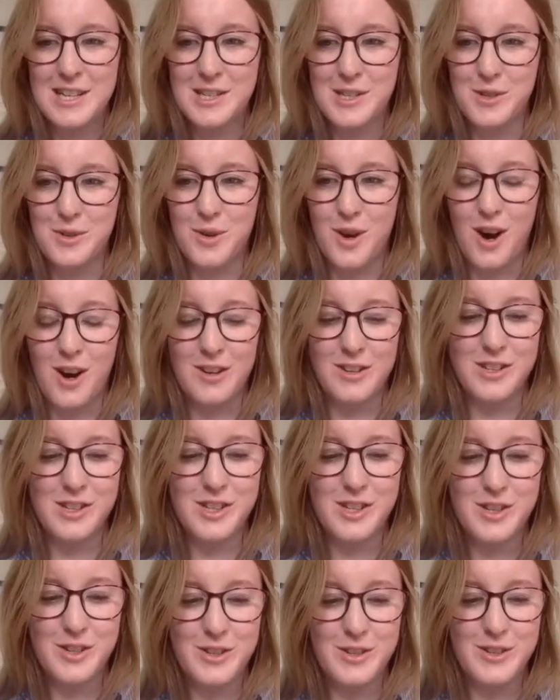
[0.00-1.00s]
So
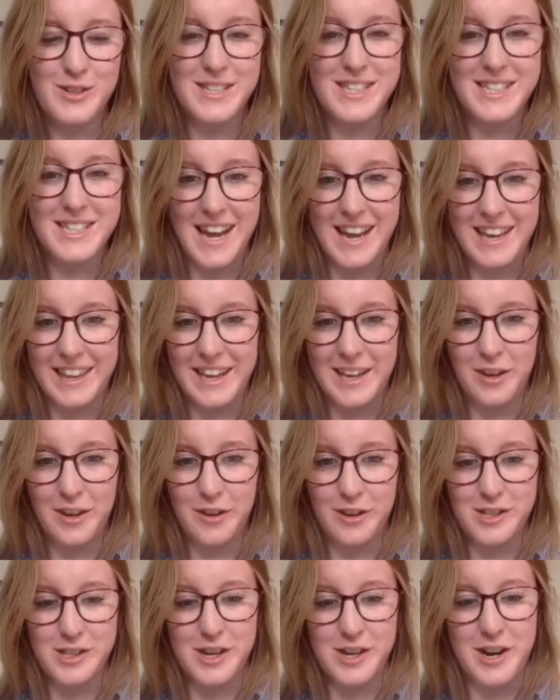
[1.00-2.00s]
on to styling
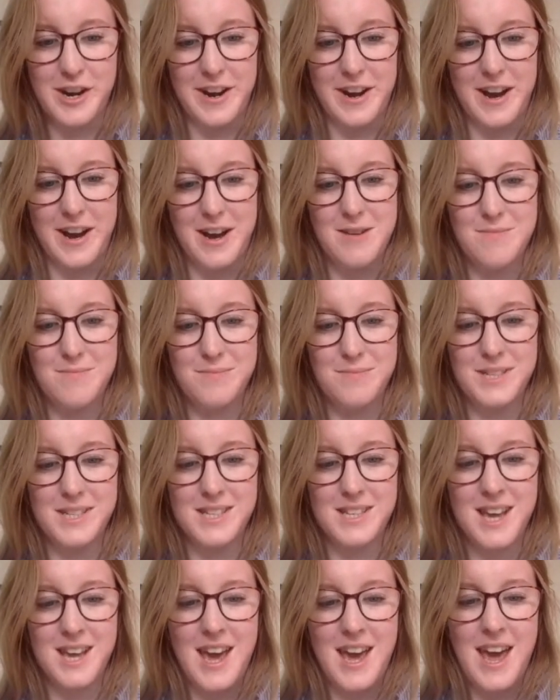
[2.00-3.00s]
your
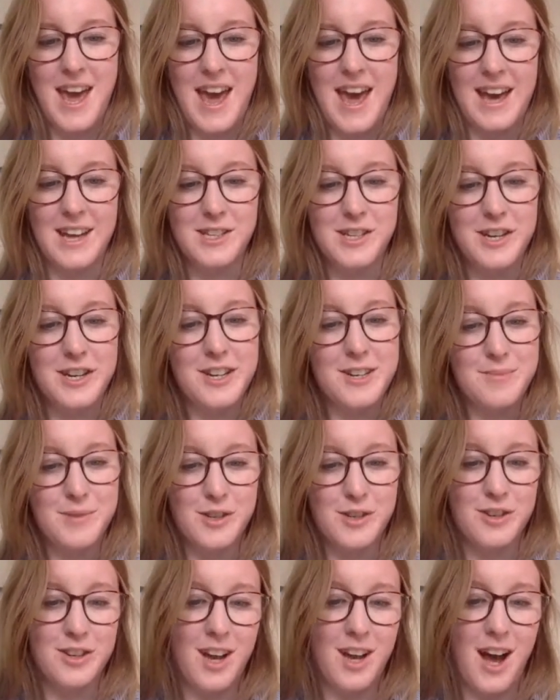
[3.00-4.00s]
turnups.
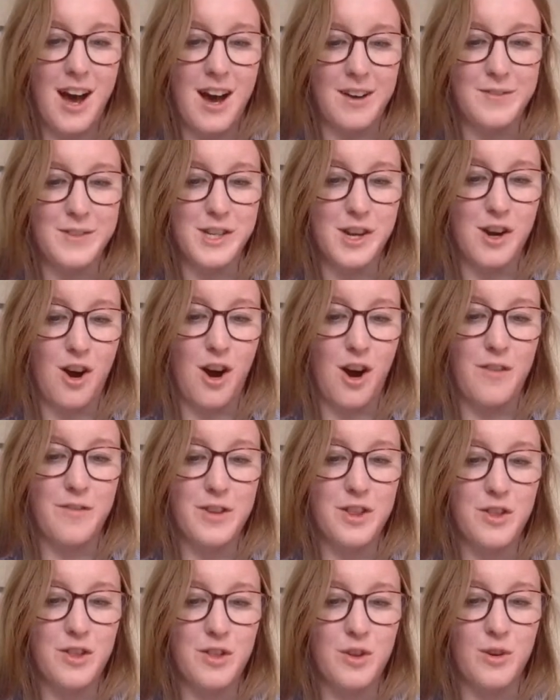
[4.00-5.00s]
Turnups or cuffs are
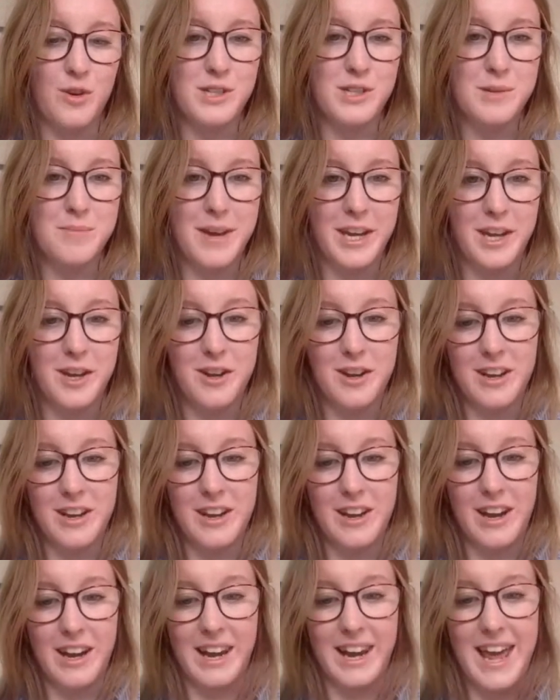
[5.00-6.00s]
often thought to make
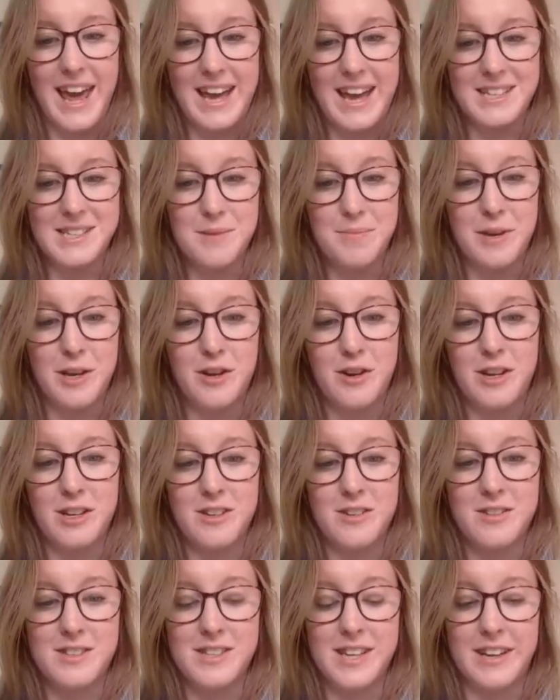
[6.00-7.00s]
your legs
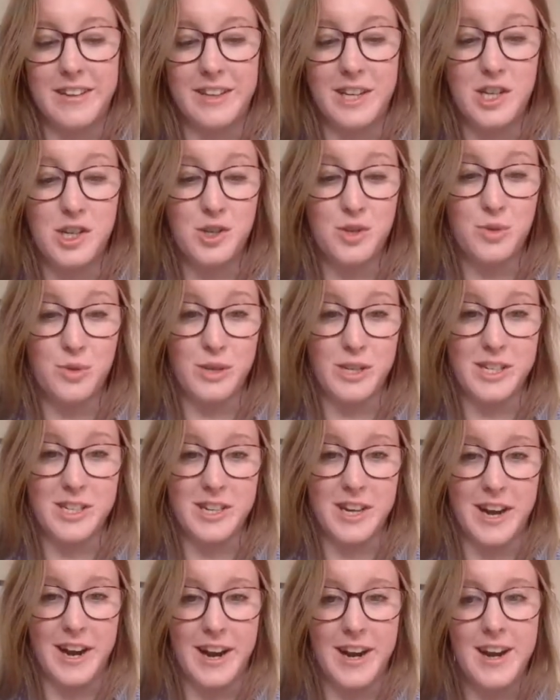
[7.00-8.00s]
appear slightly
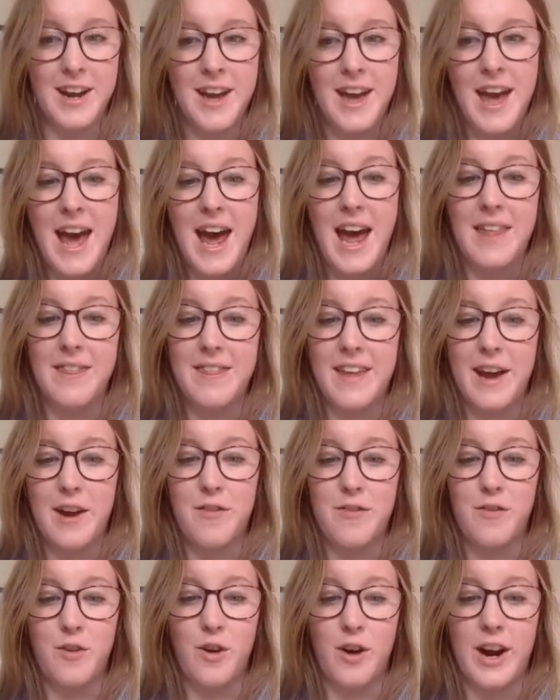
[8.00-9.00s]
shorter and
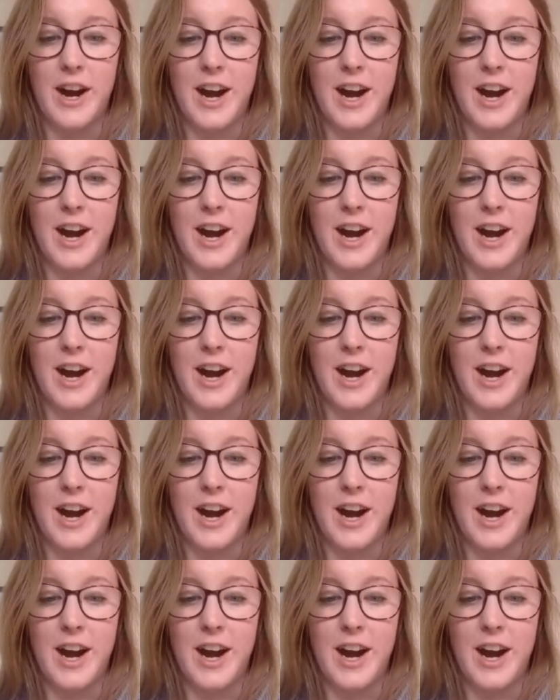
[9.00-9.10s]
therefore